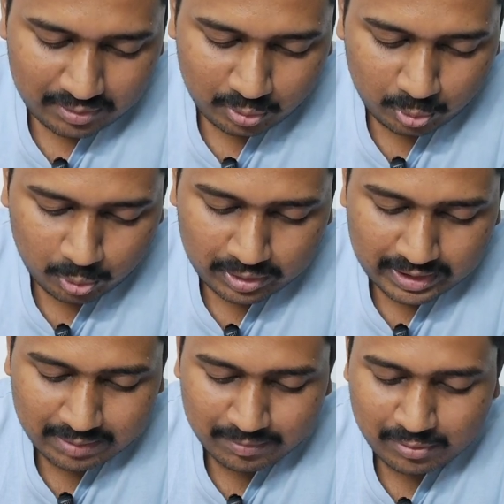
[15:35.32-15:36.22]
Pseudo
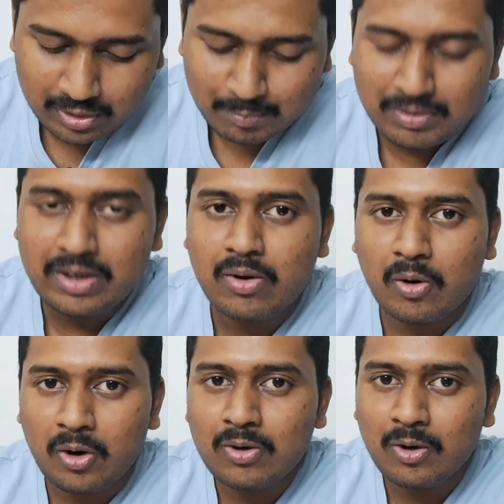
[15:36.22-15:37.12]
correct means you applied
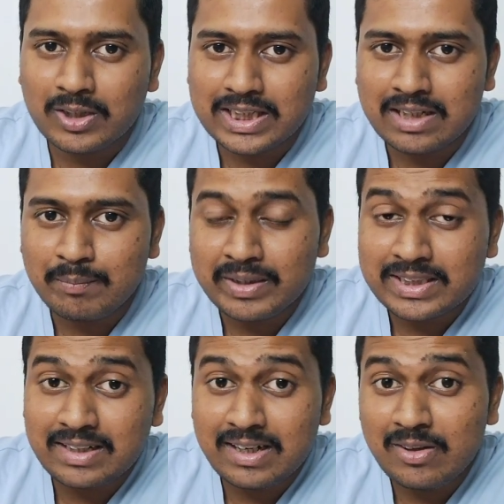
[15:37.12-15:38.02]
wrong logic but
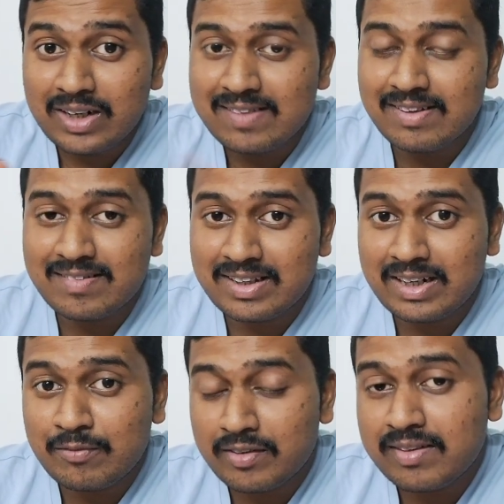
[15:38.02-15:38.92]
still your answer is
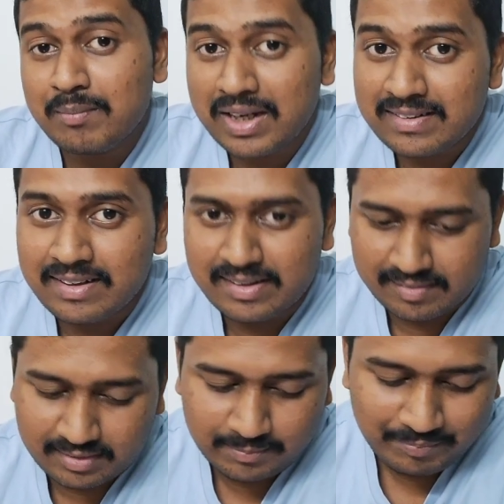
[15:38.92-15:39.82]
correct for some other
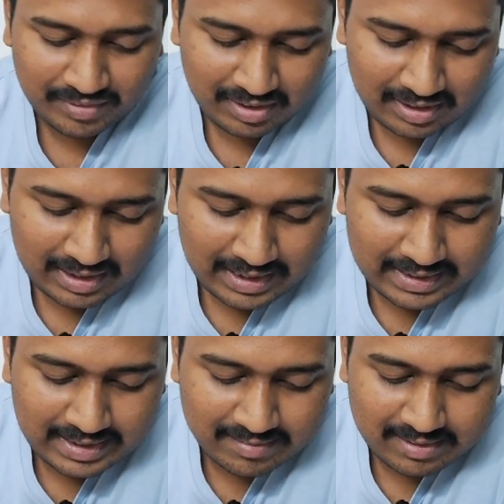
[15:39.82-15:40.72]
reason.
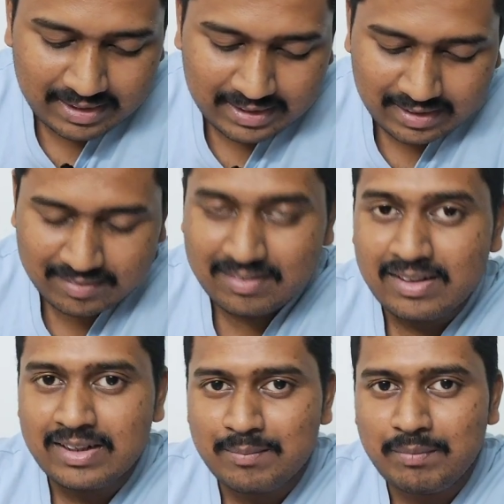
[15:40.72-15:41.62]
And guess correct is
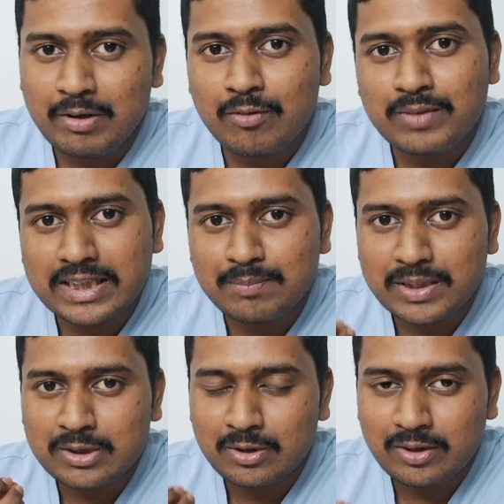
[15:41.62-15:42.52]
it was just
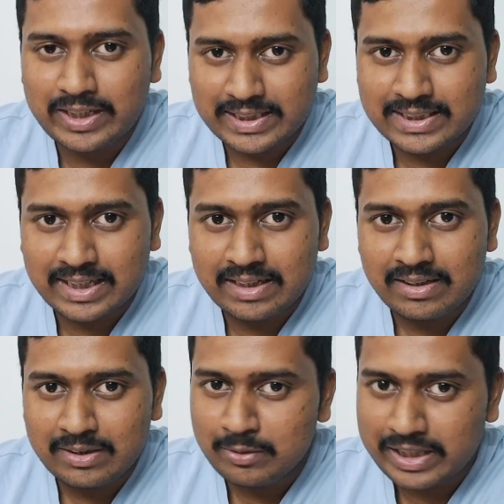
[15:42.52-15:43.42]
based on your
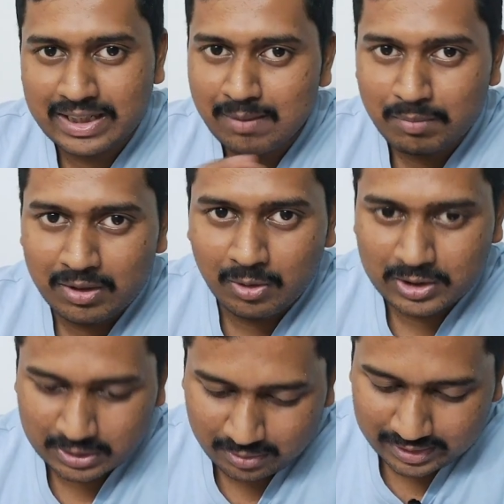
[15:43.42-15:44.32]
instinct. You didn't apply
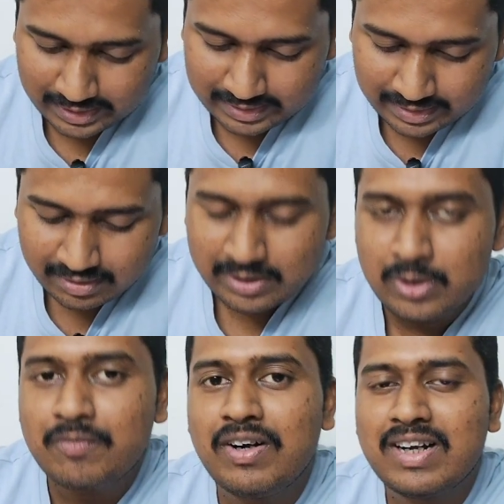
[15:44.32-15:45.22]
logic or anything.
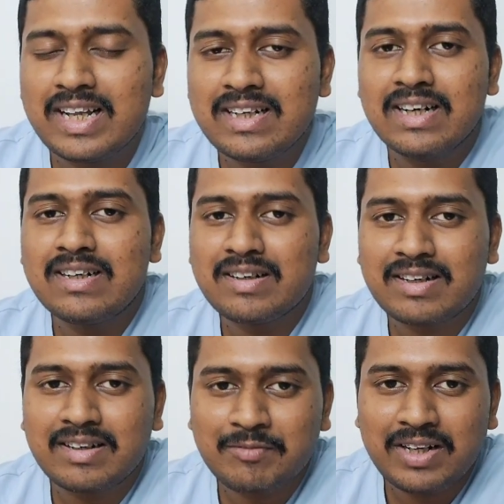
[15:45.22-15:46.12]
You felt like gut
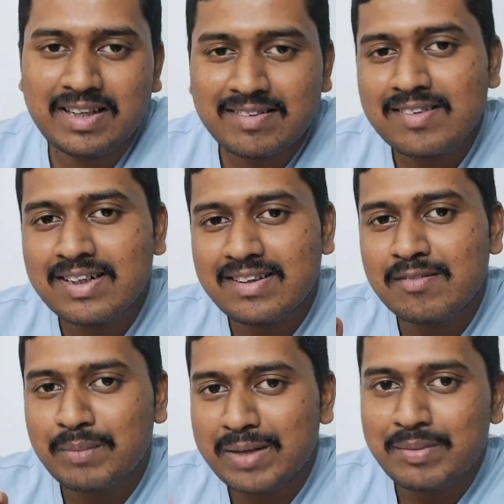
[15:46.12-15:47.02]
feeling says that
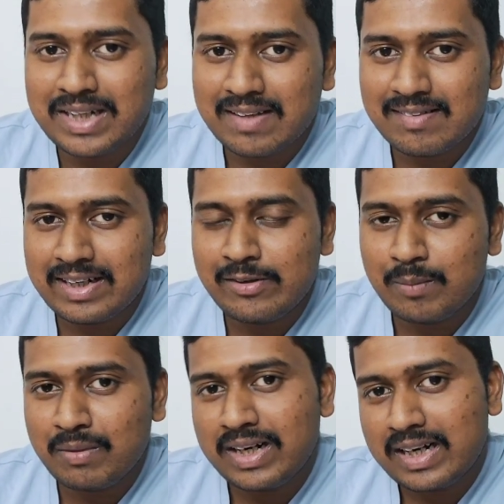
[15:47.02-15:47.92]
this might be the answer and you
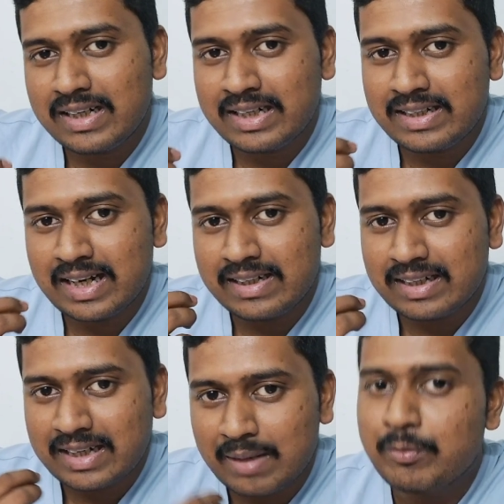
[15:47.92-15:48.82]
applied and
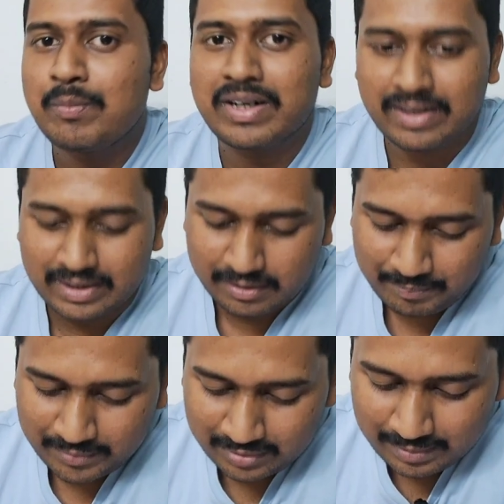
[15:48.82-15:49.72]
that came to be correct,
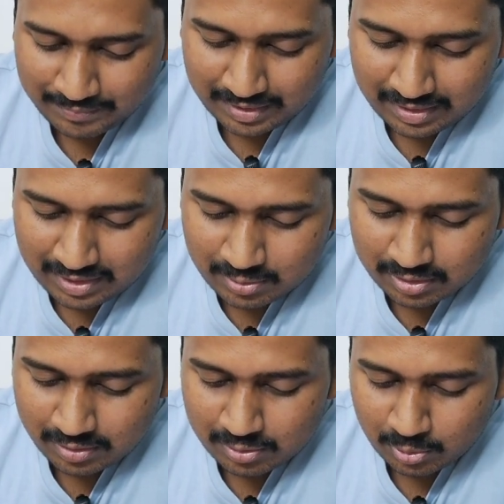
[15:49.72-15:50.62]
okay? So
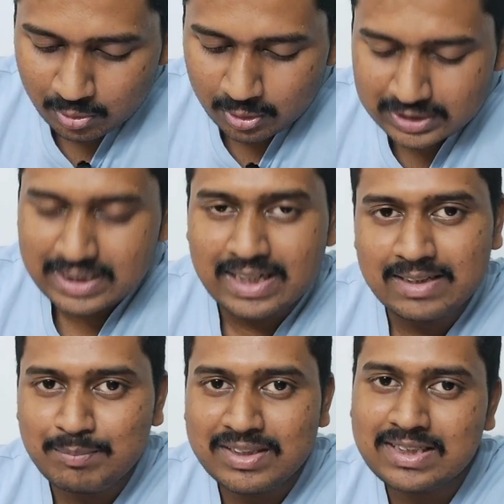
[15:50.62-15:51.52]
there was no logic
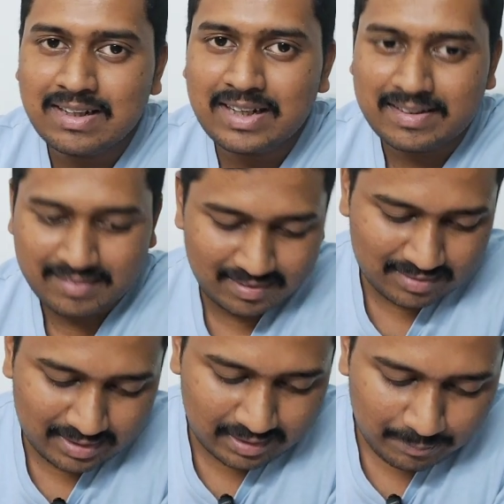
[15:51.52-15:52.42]
but still the answer
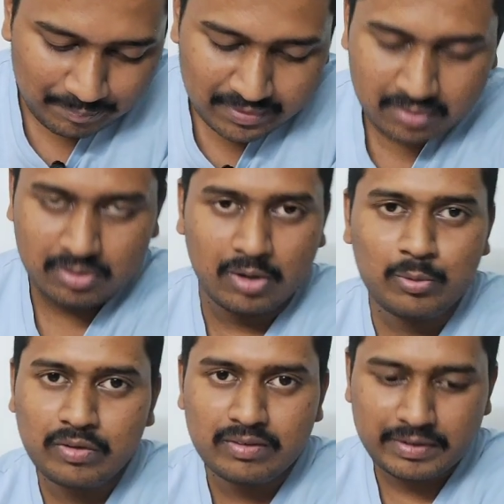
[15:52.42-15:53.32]
is correct. So how
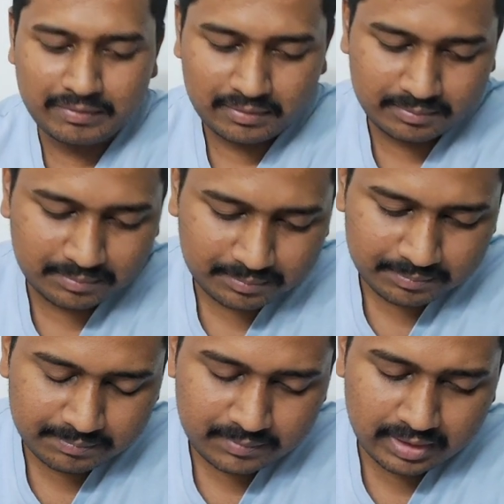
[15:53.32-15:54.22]
to review?
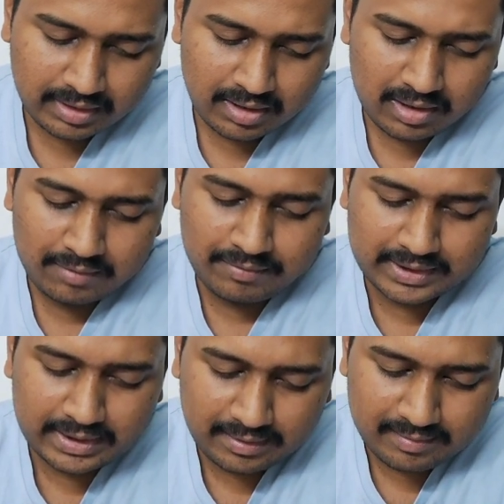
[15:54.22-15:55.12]

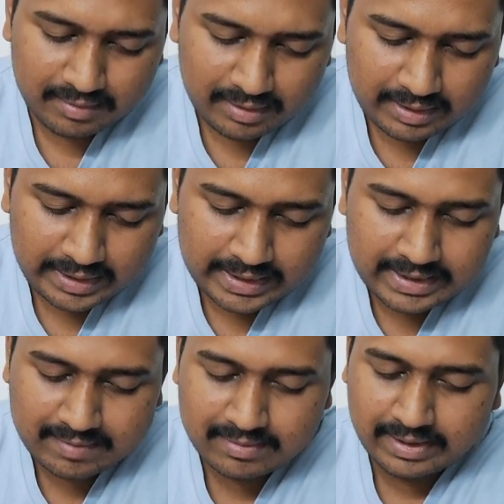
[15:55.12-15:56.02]
First is, in
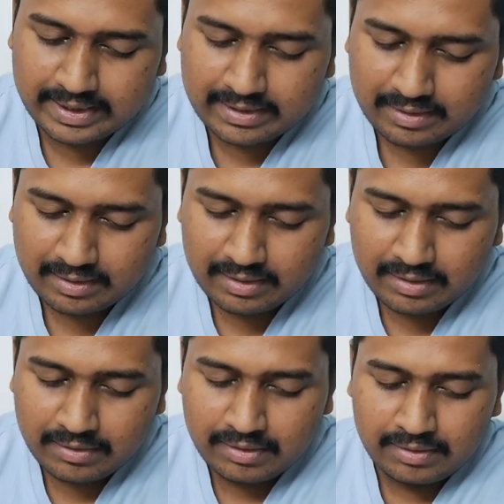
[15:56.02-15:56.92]
guess correct,
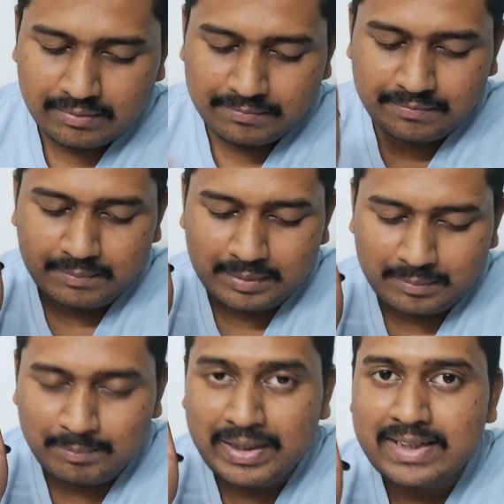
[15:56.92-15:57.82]

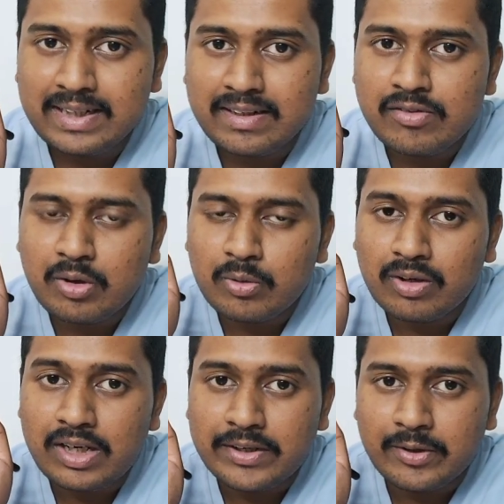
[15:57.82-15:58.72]
main thing is you have to
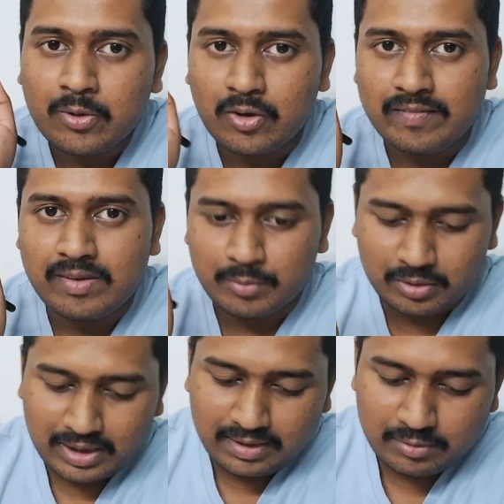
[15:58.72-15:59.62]
clear your concepts,
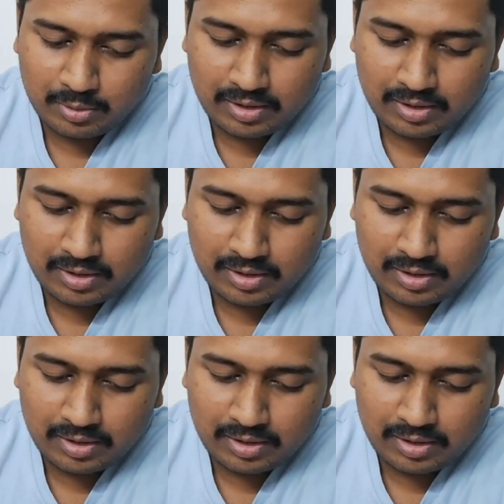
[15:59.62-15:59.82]
okay? Unless you